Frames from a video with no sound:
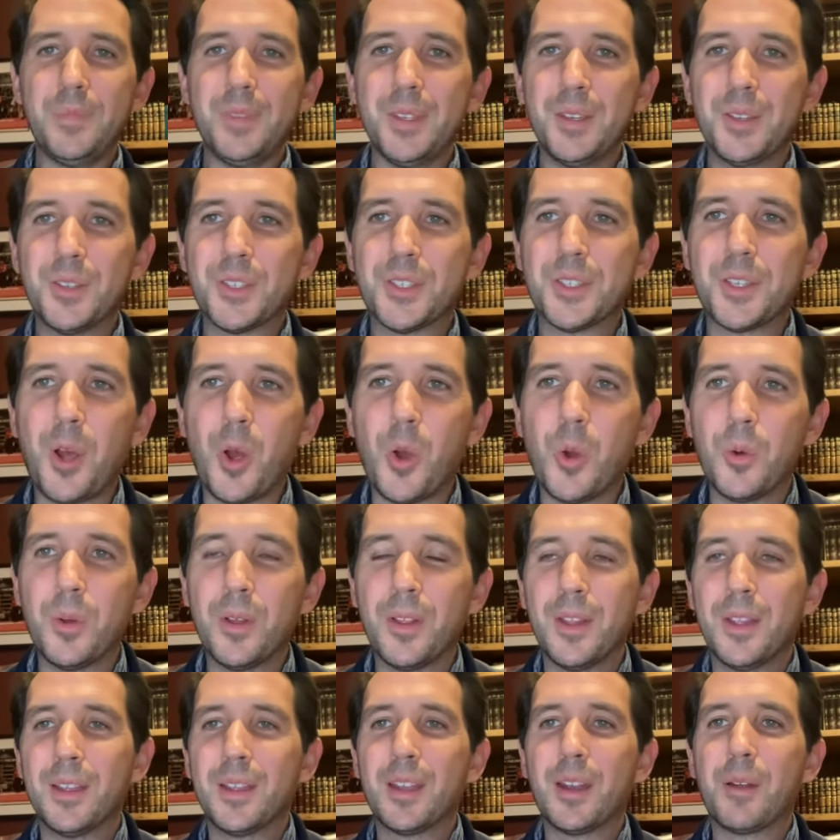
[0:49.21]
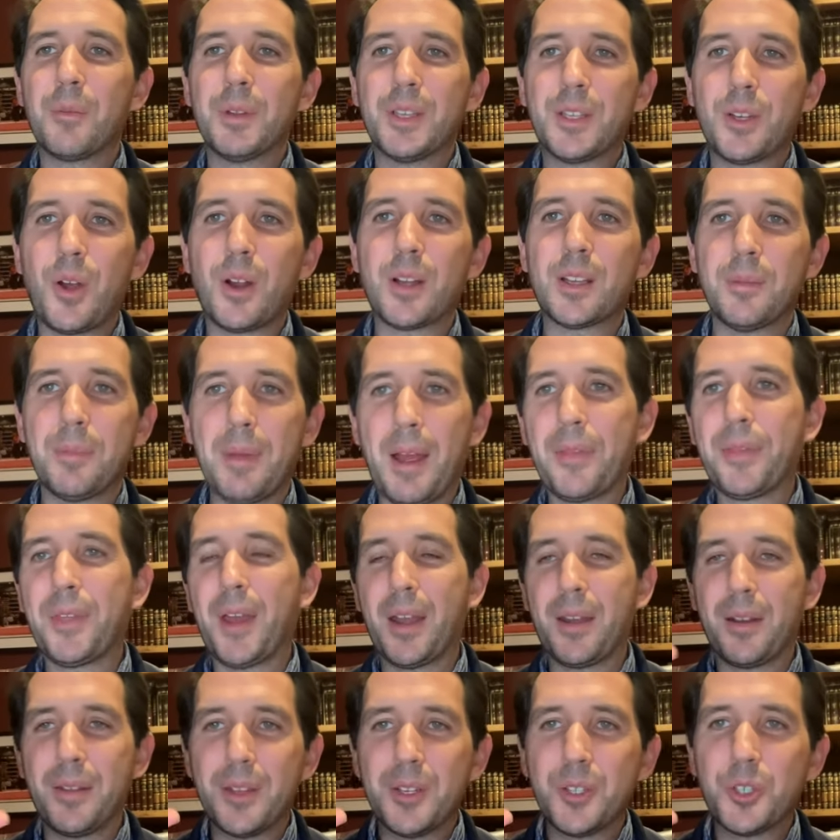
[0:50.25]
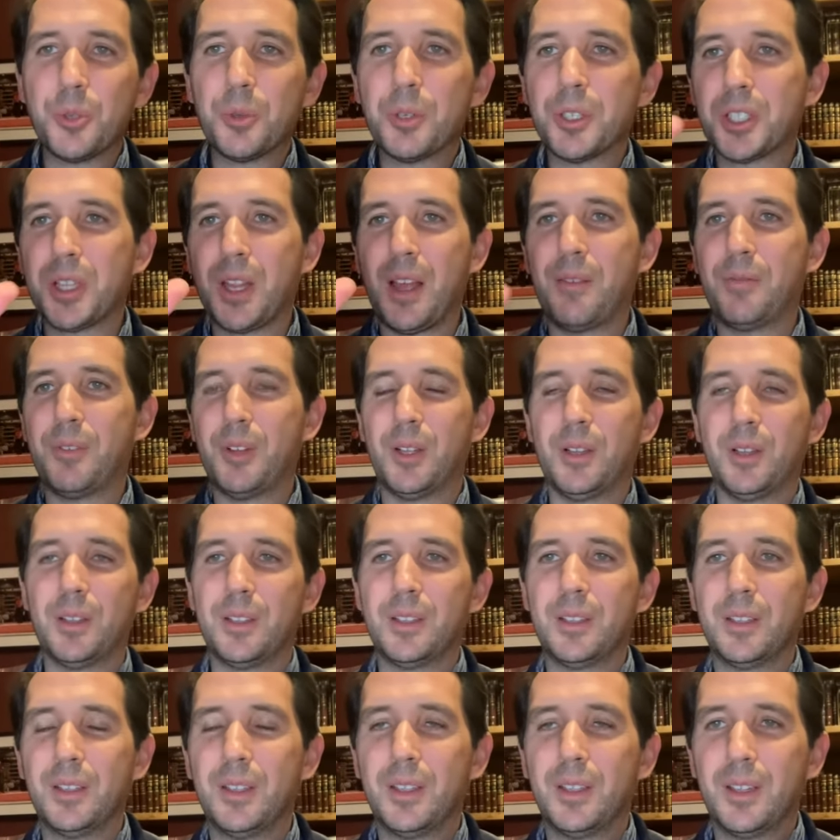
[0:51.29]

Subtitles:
So, you know, we talked about that on the Jewish level.